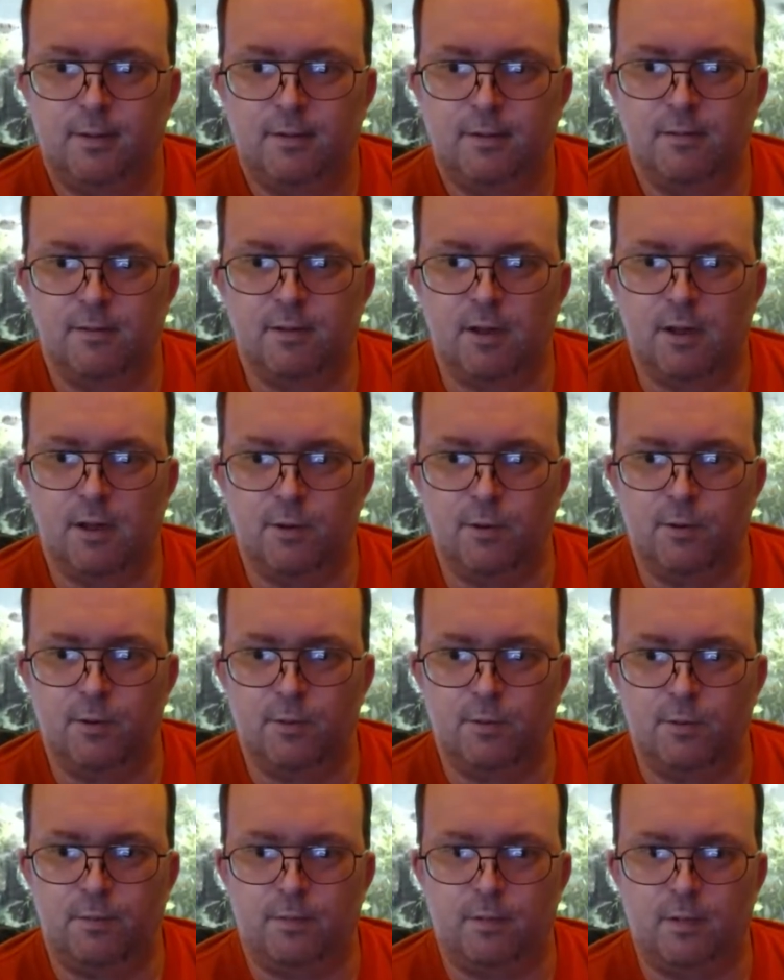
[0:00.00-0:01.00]

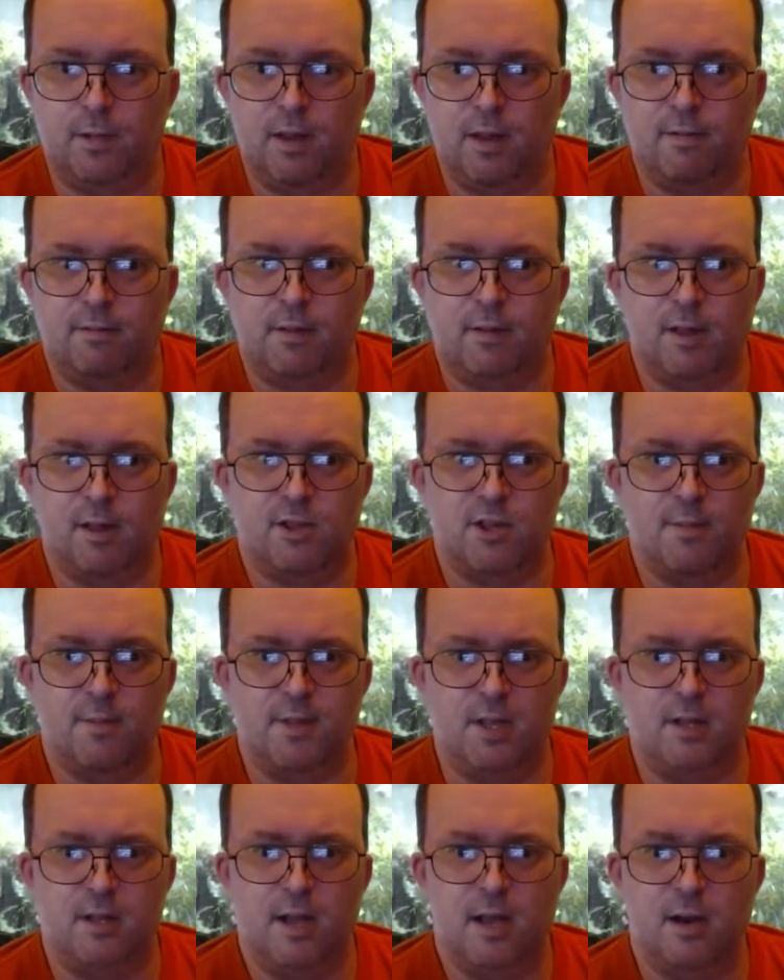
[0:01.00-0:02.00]
So if there's
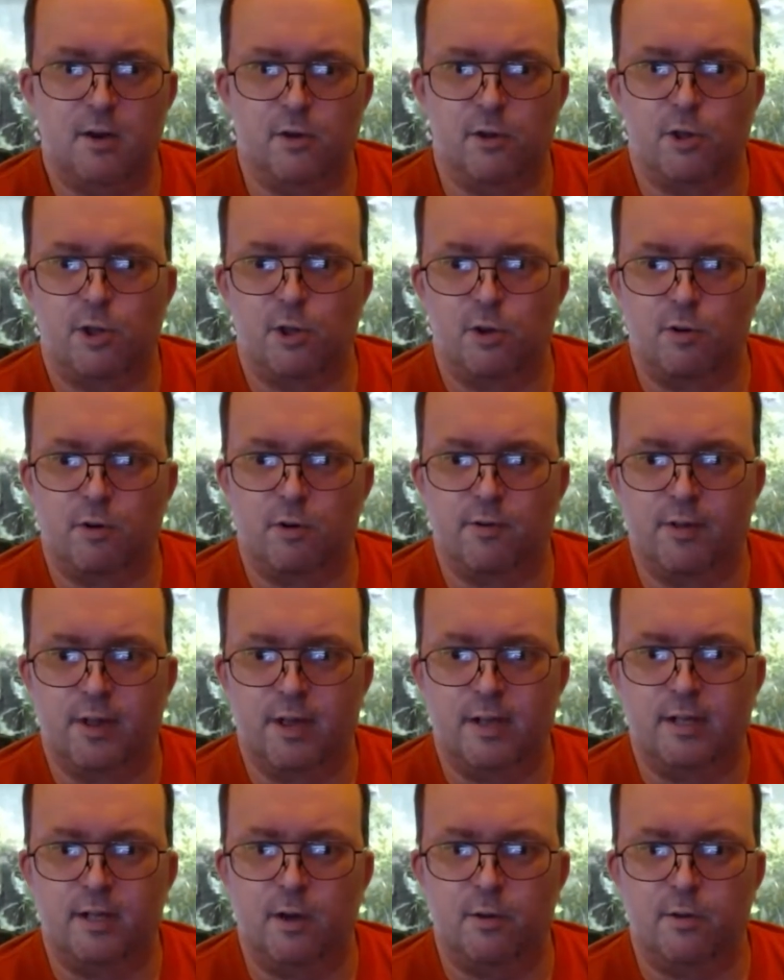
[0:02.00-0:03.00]
something they're not sure or
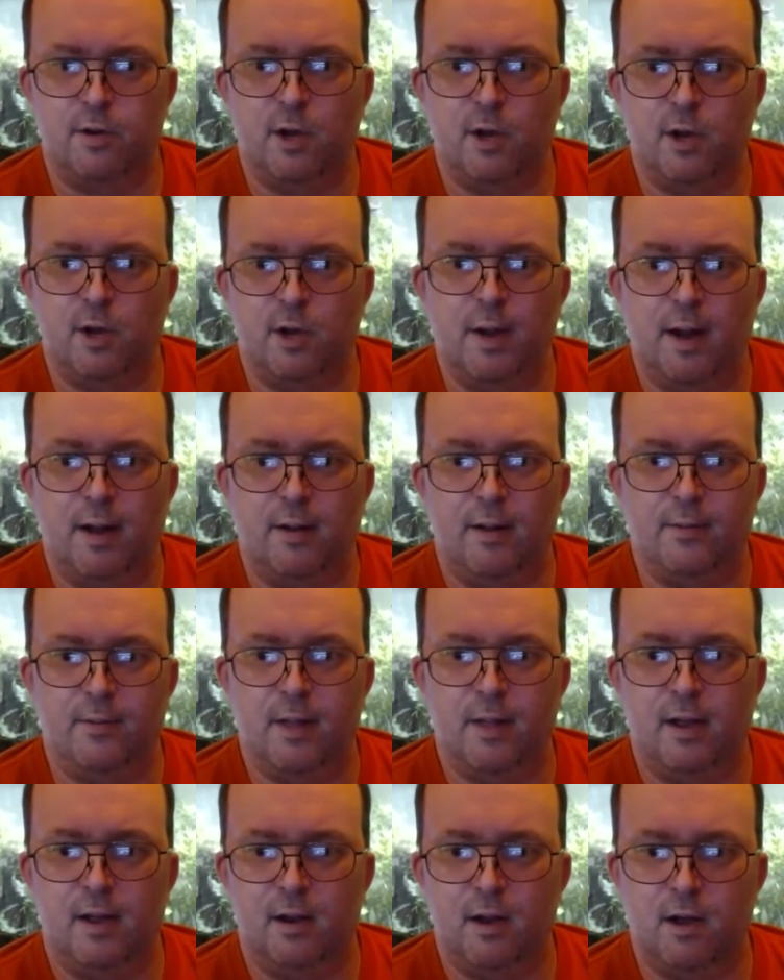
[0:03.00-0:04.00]
they don't know about,
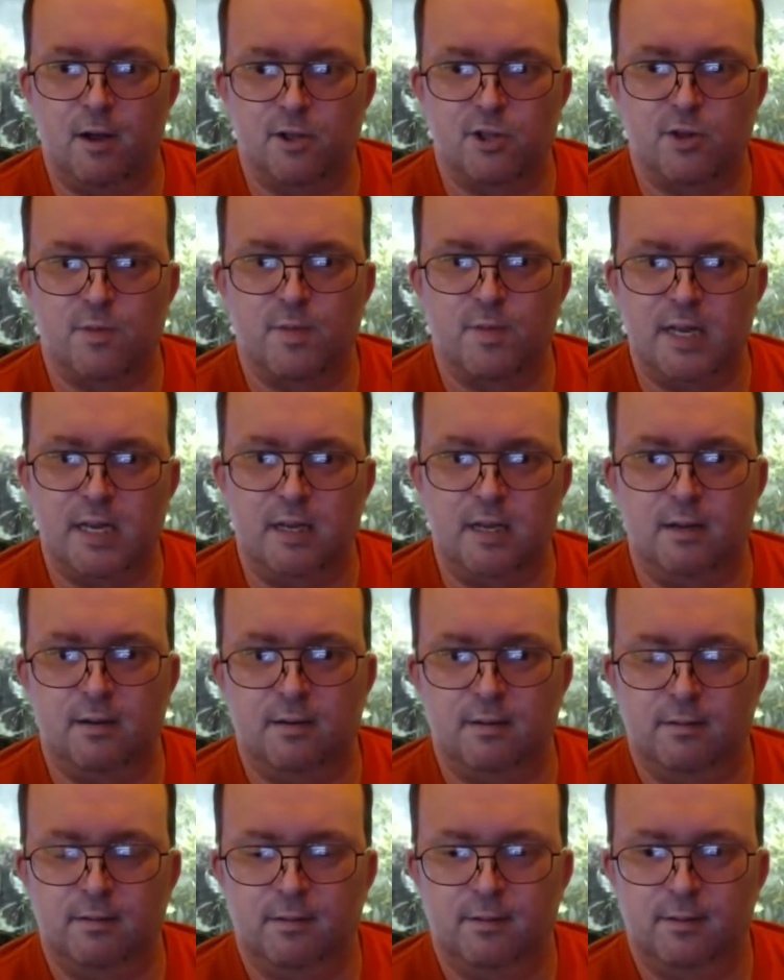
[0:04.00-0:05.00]
they'll ask me.
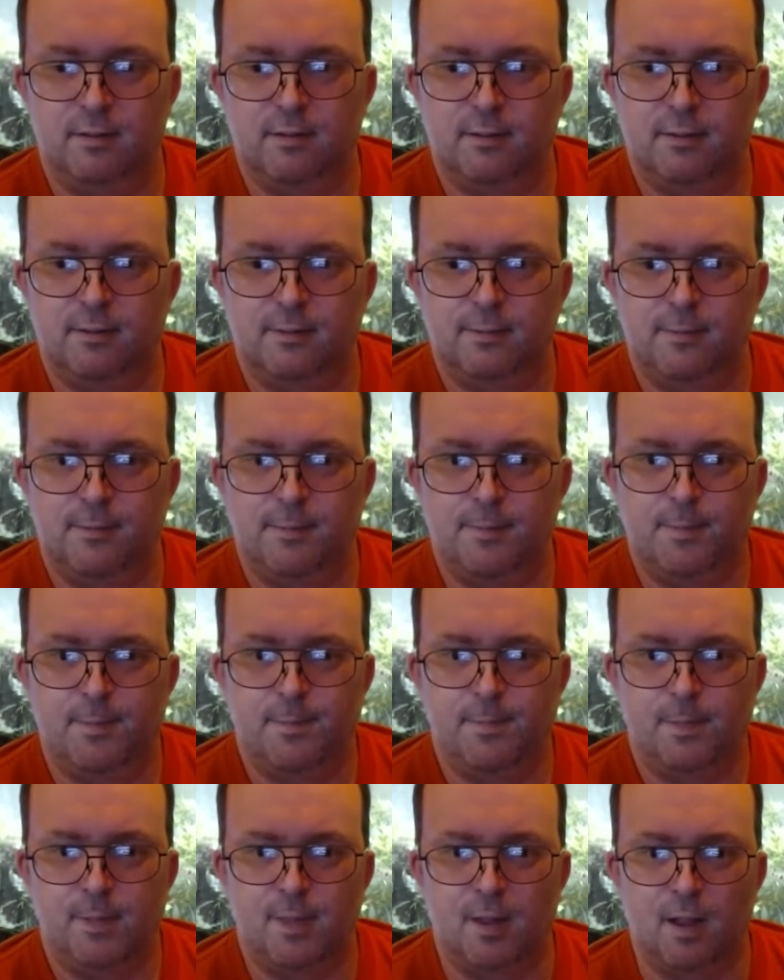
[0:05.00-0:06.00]

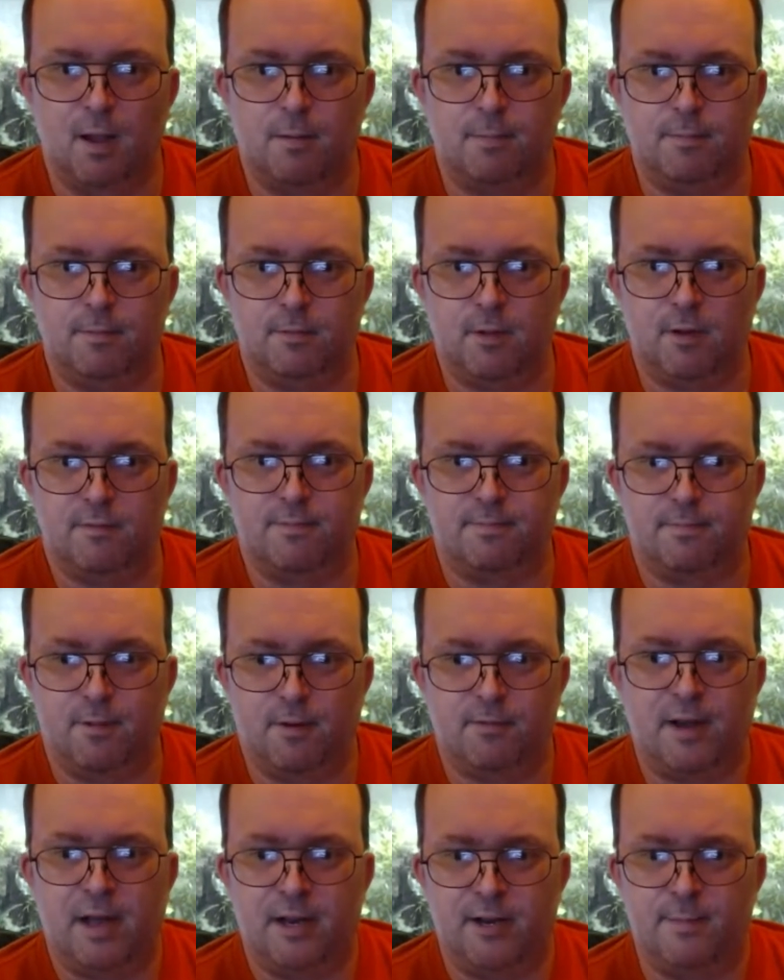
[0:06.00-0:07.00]

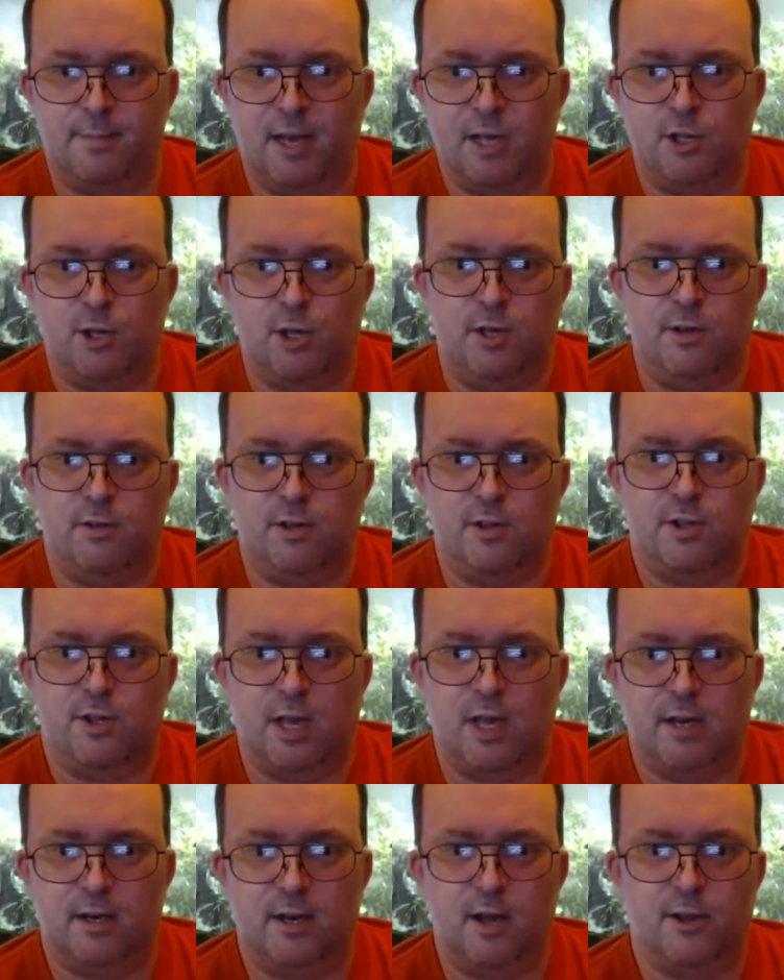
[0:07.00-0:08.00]
I've had them actually
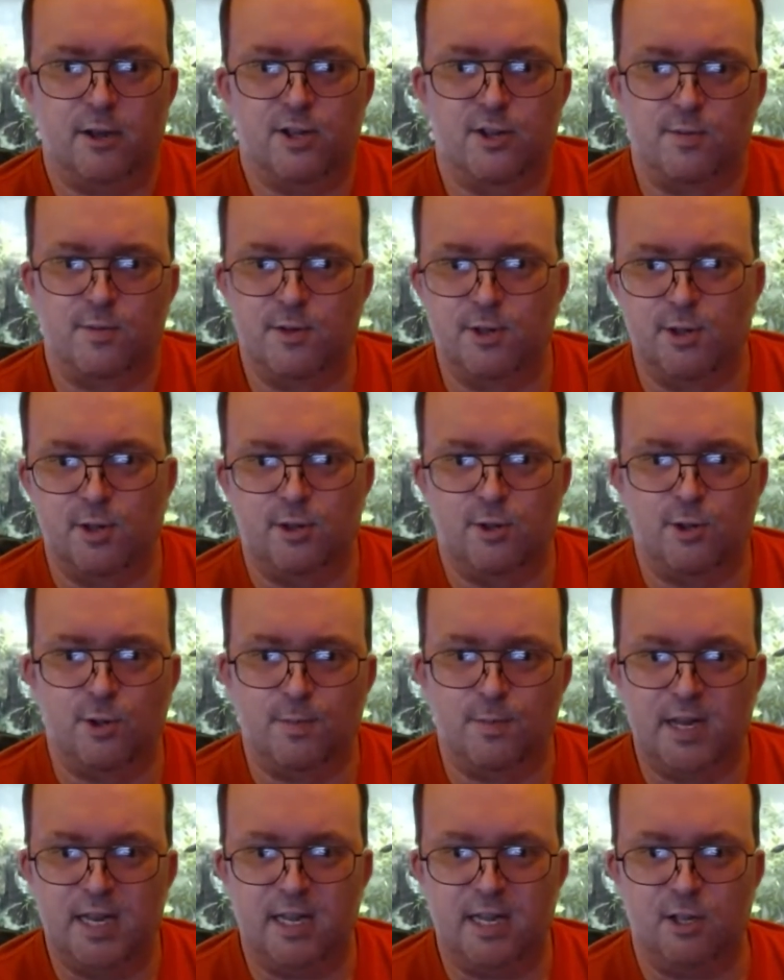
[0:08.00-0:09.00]
send customers to
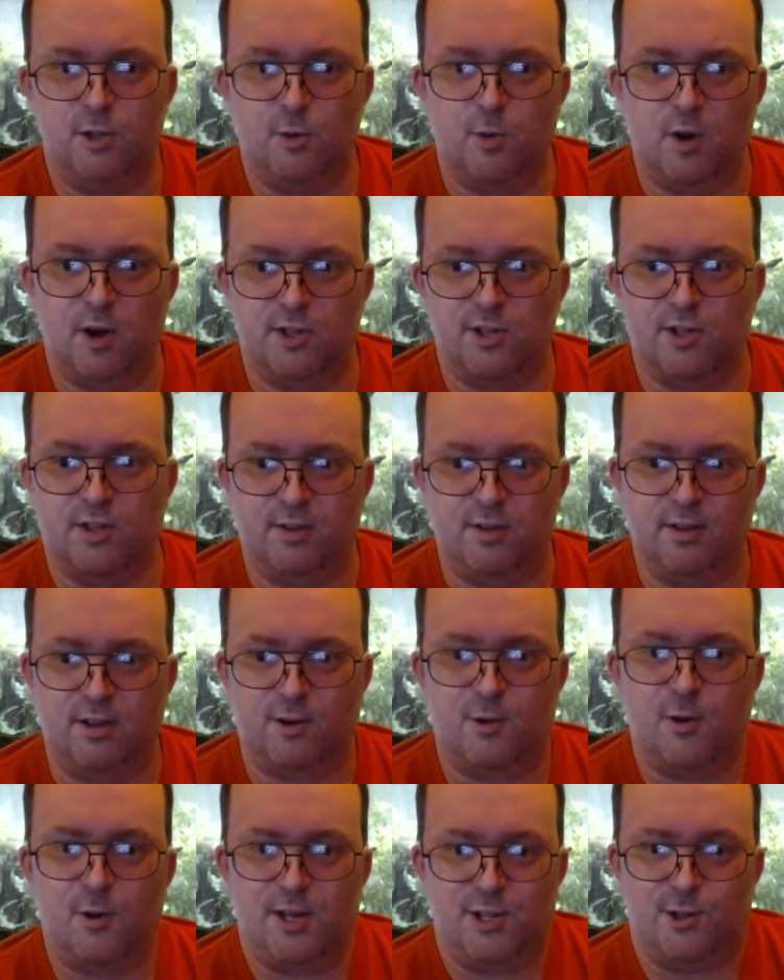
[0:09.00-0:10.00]
me to ask a
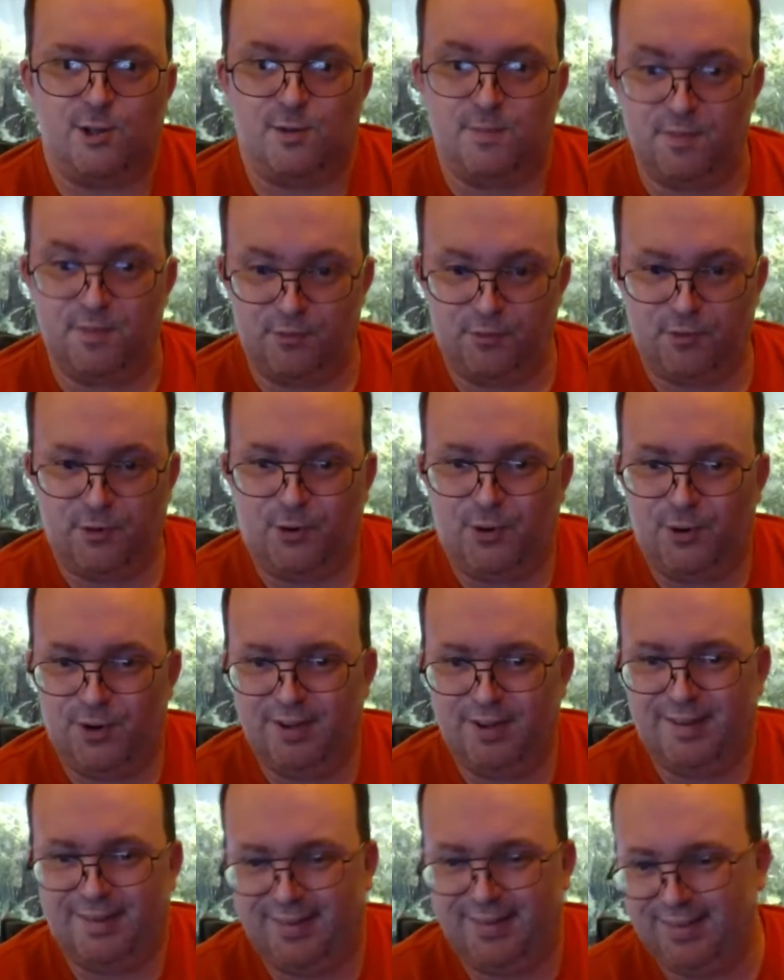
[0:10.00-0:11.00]
question
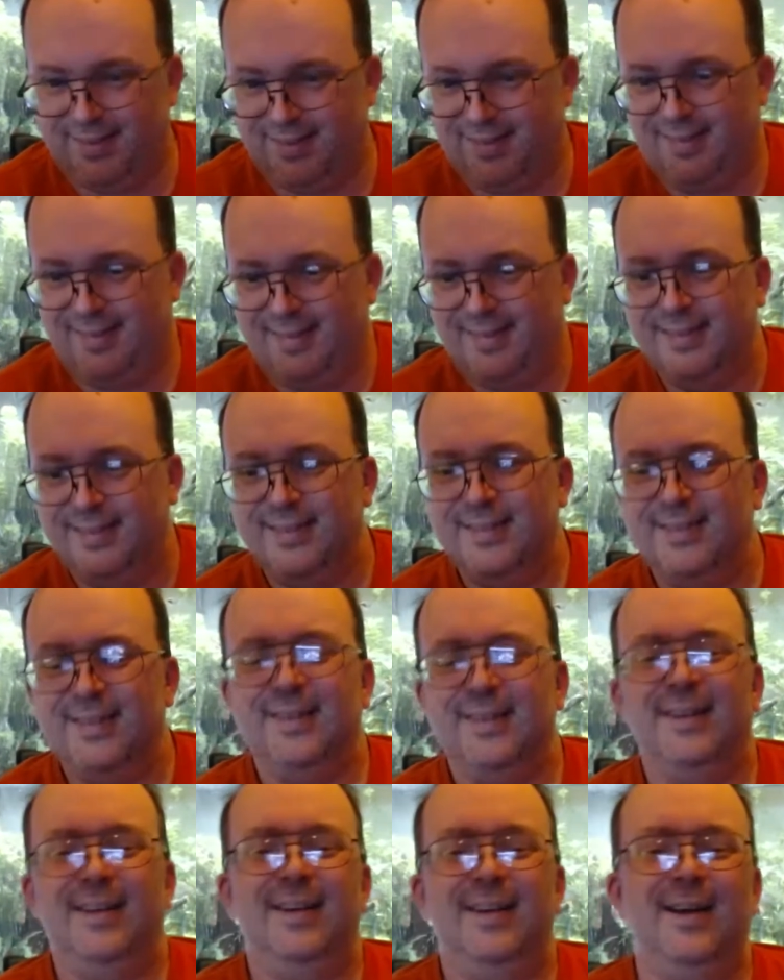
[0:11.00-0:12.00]
before.
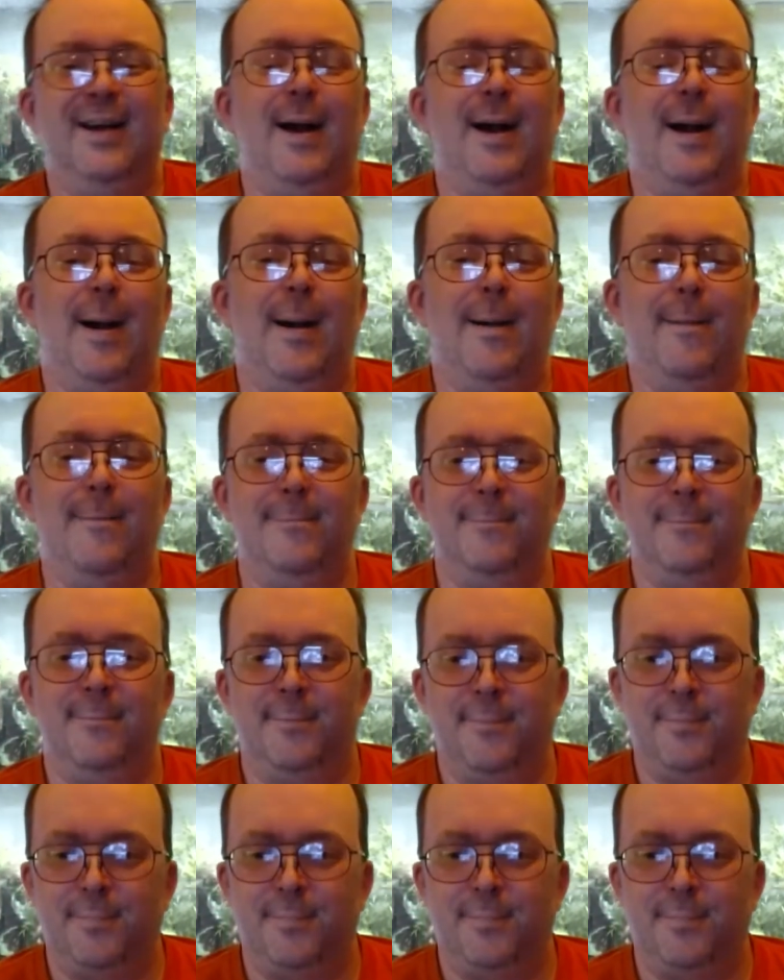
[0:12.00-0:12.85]
But